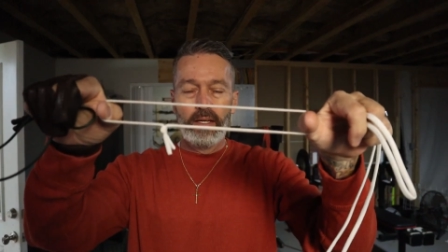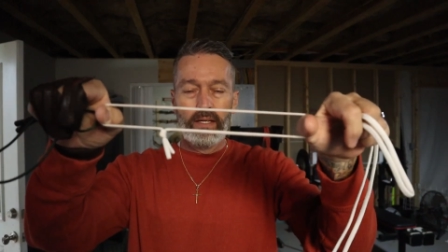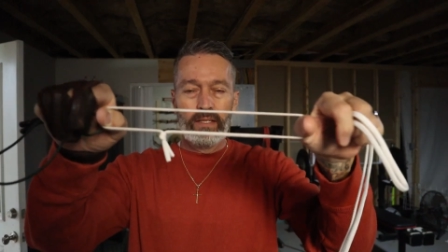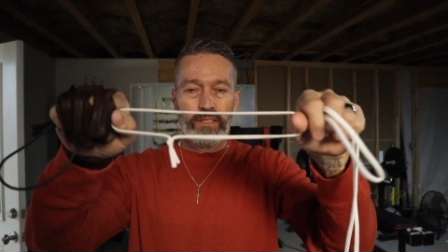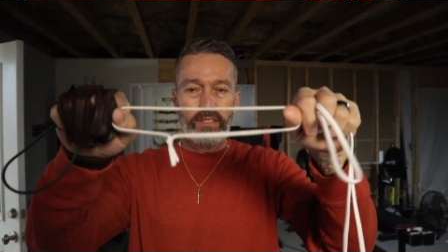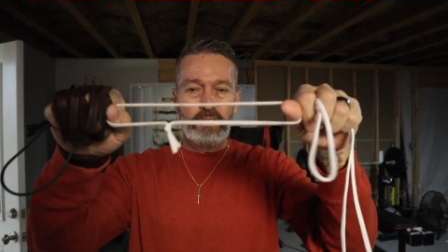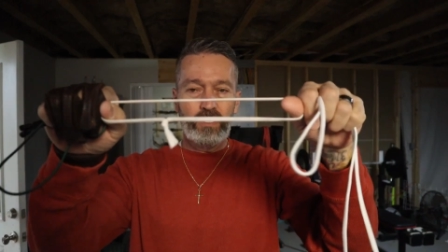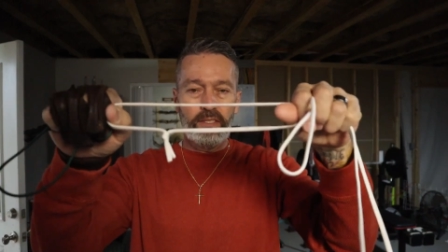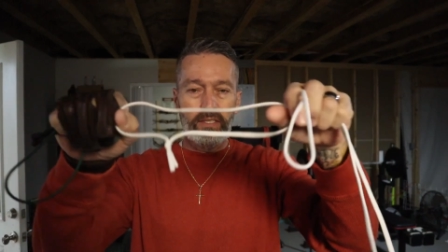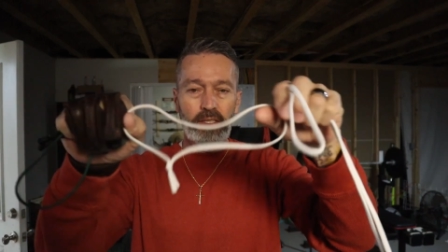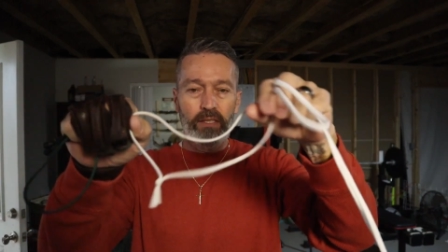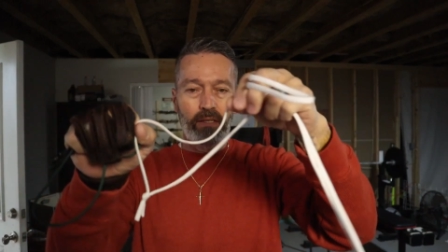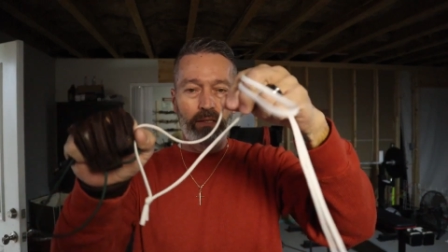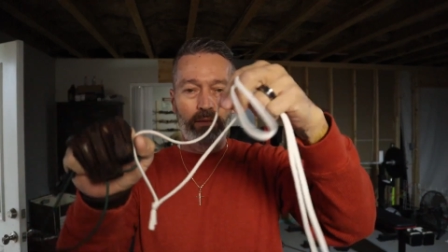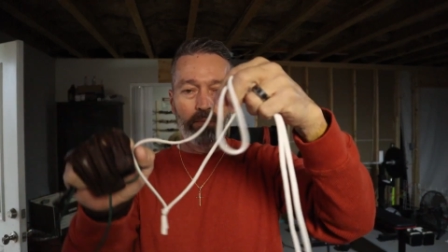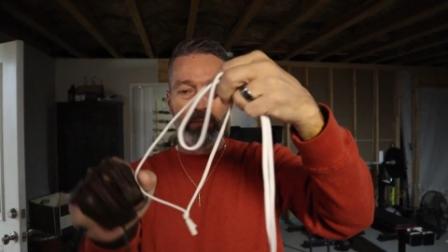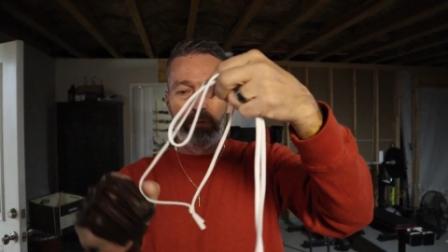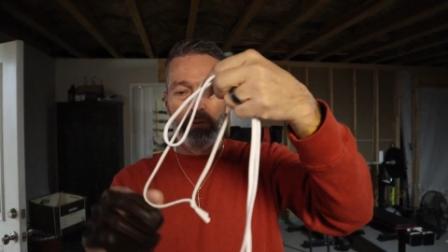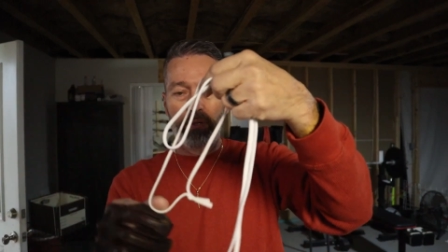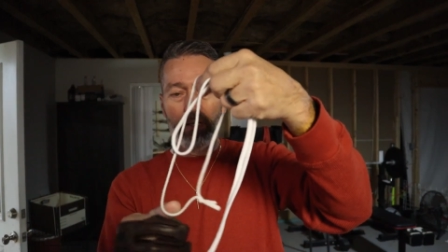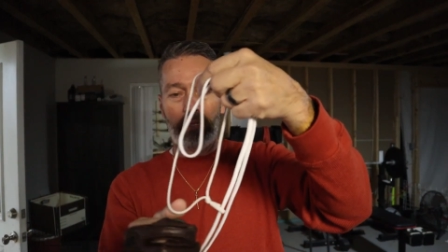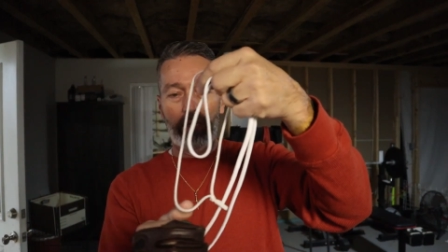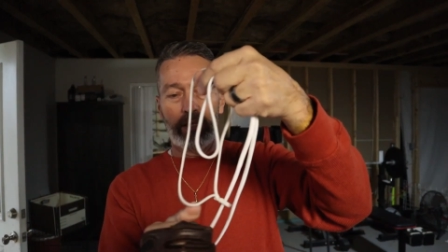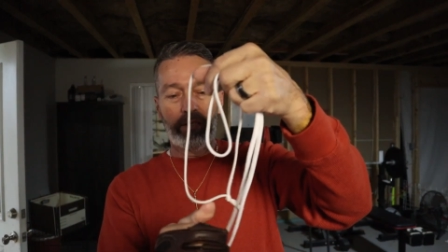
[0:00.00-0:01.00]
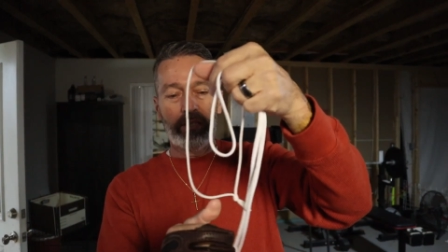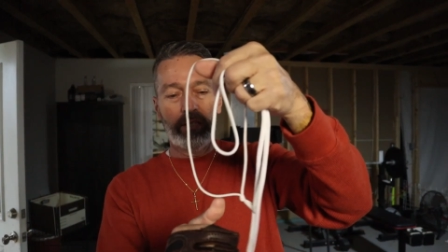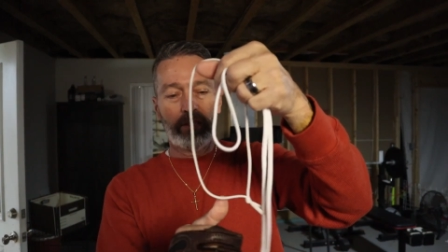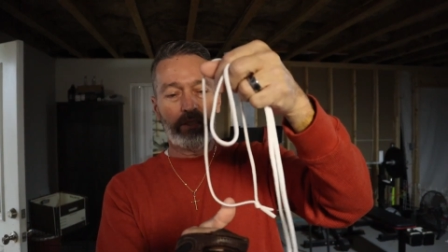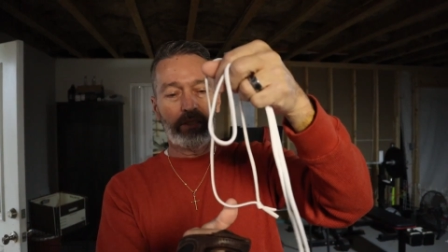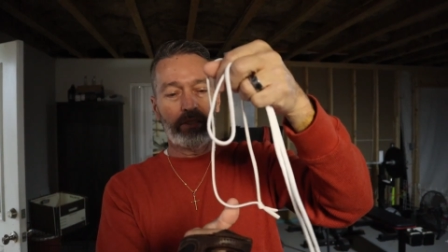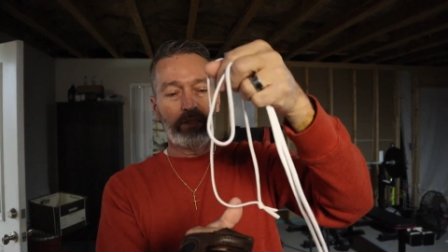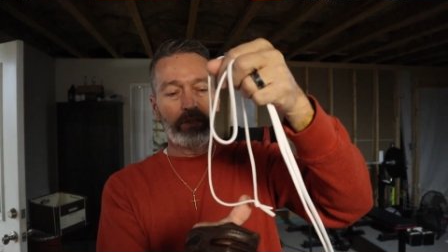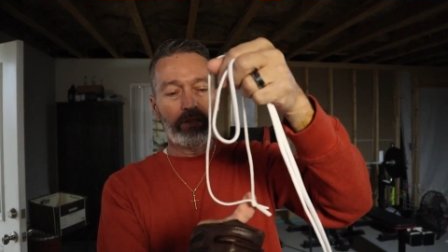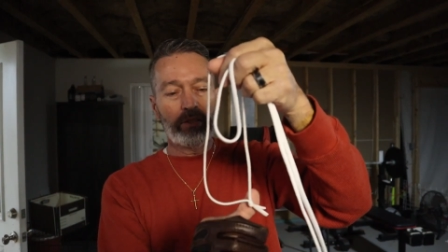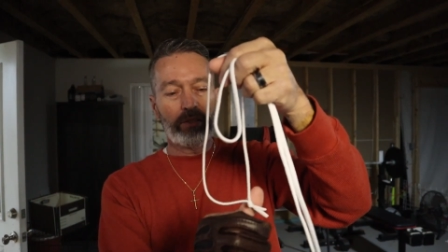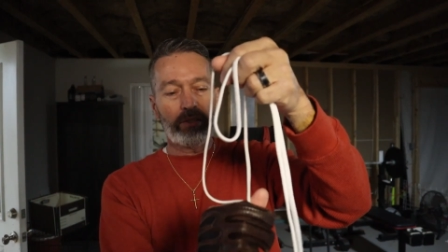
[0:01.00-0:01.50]
I took a
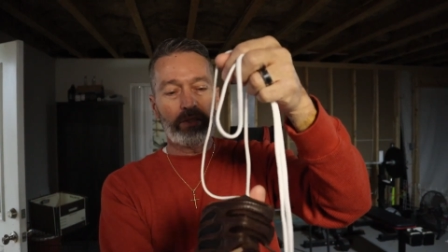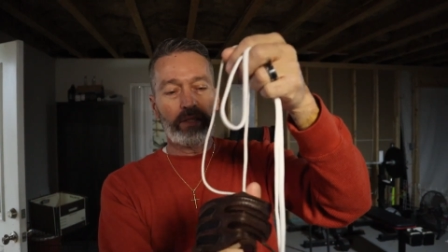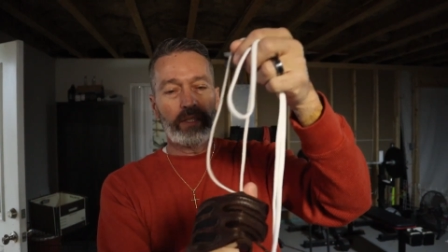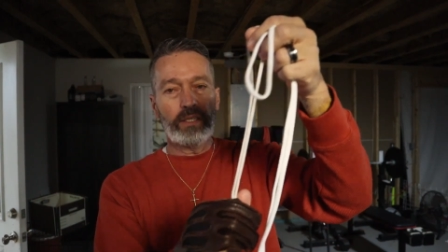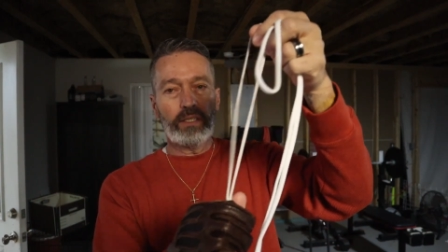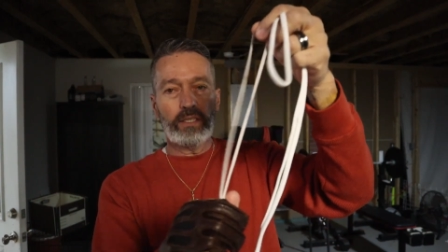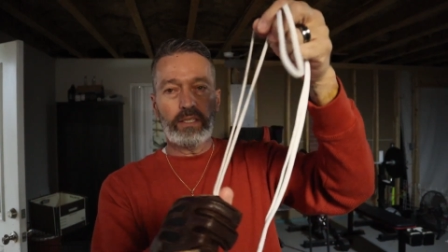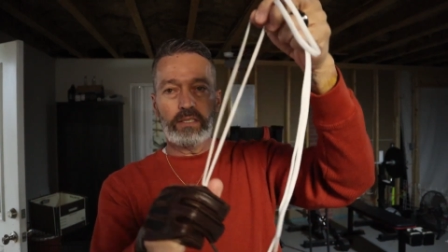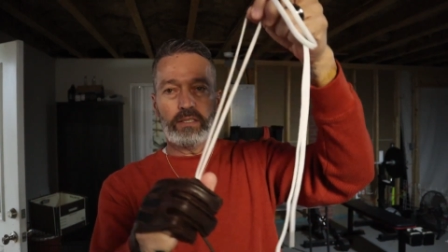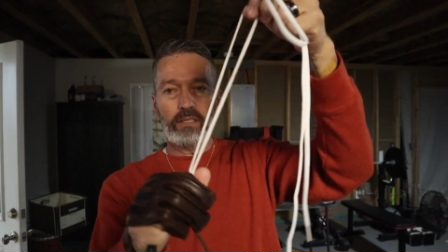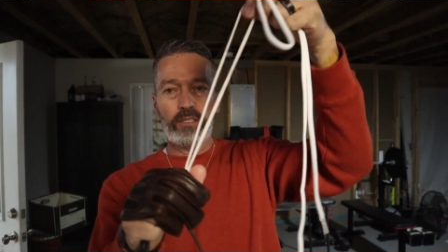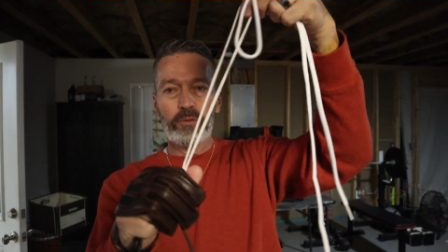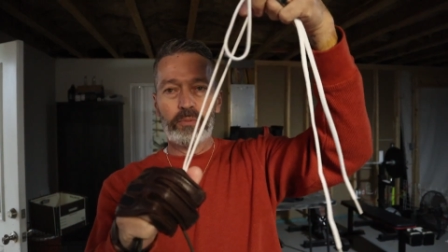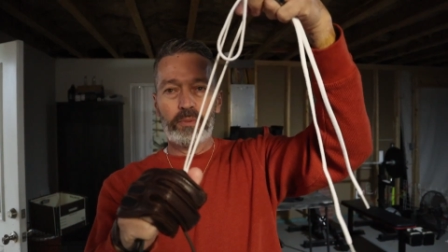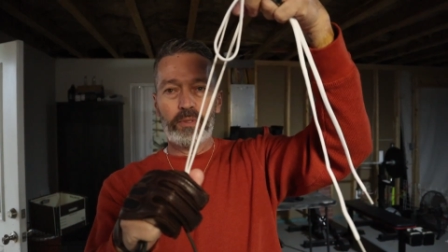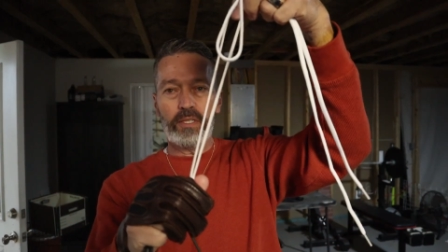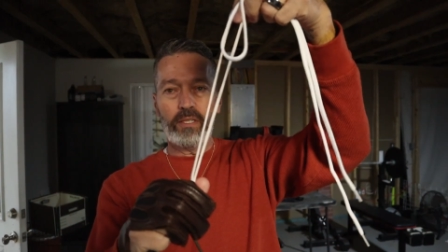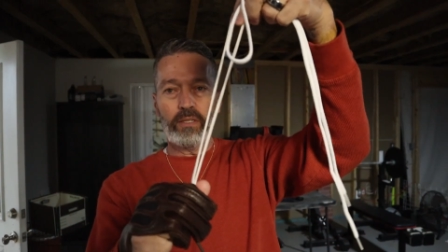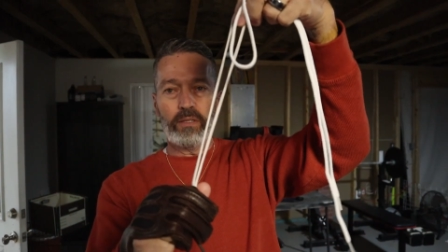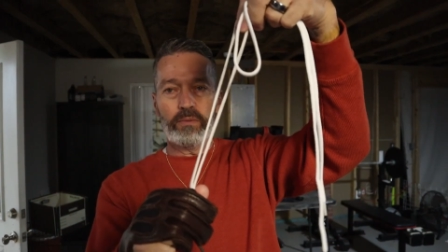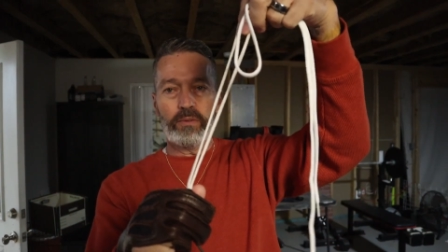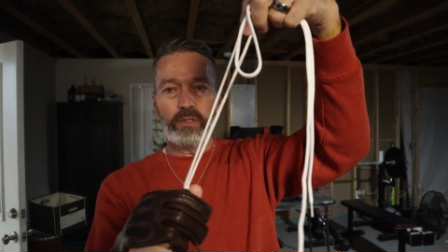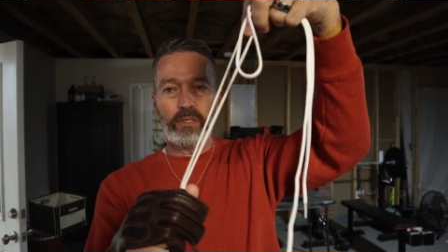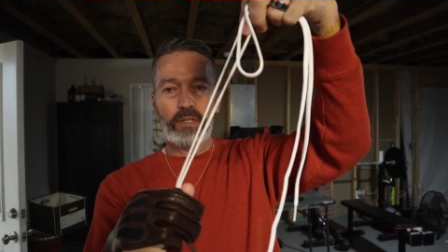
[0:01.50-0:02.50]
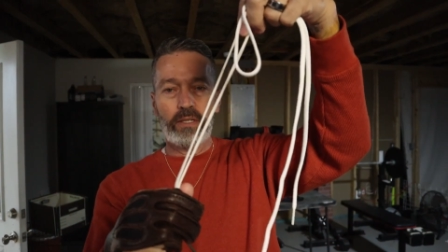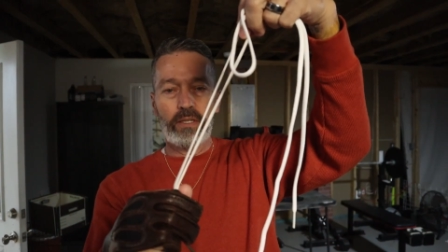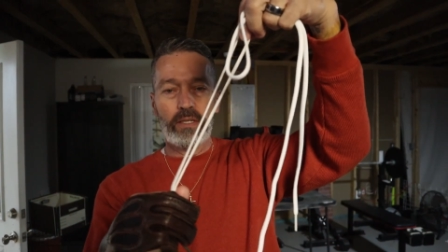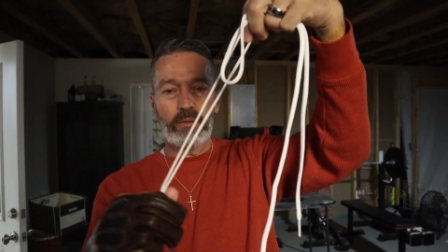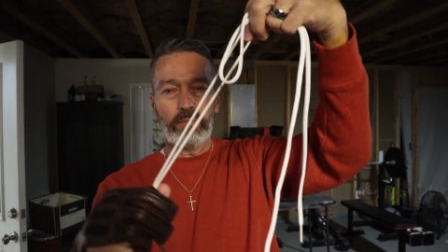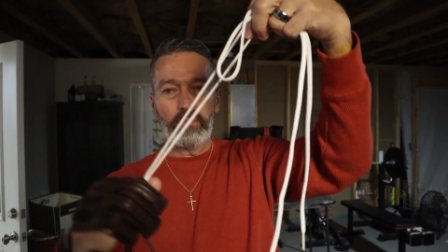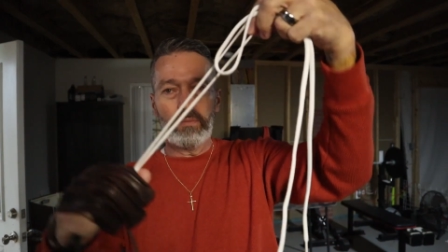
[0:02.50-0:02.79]
shoestring, looped it over,